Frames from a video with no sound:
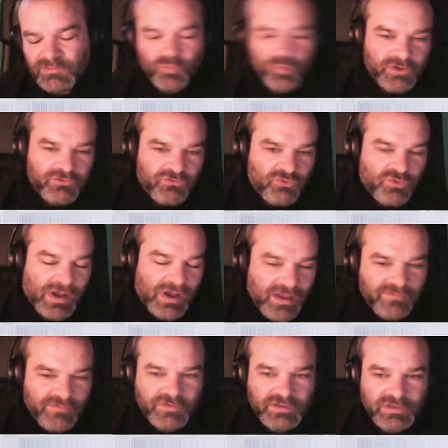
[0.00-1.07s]
And what you
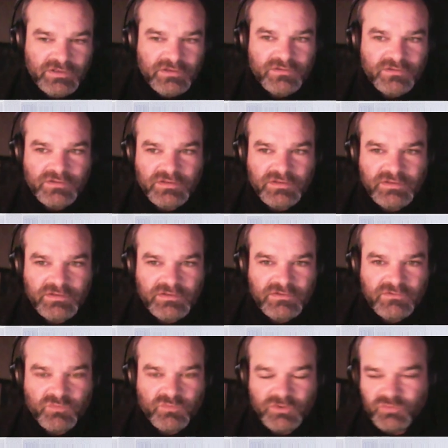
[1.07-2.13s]
have here
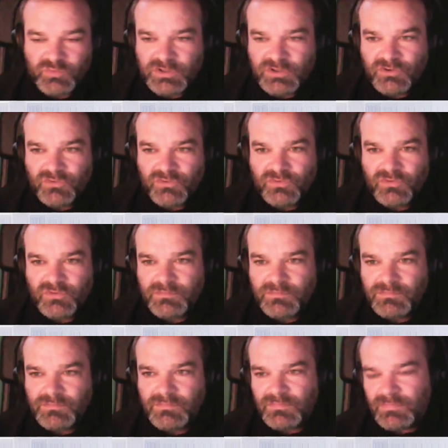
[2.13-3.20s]
is what we call
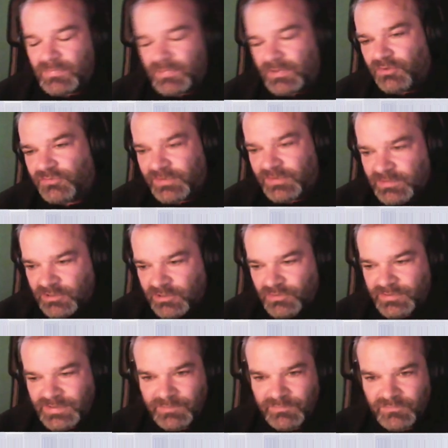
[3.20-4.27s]
a
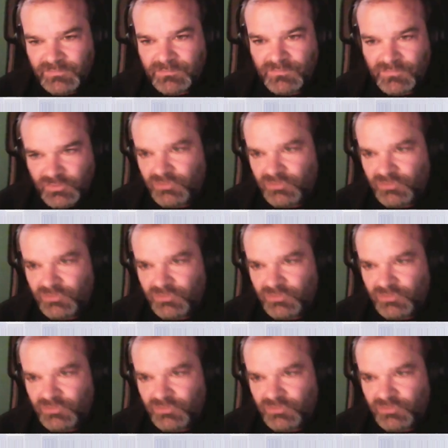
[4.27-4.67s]
technical debt.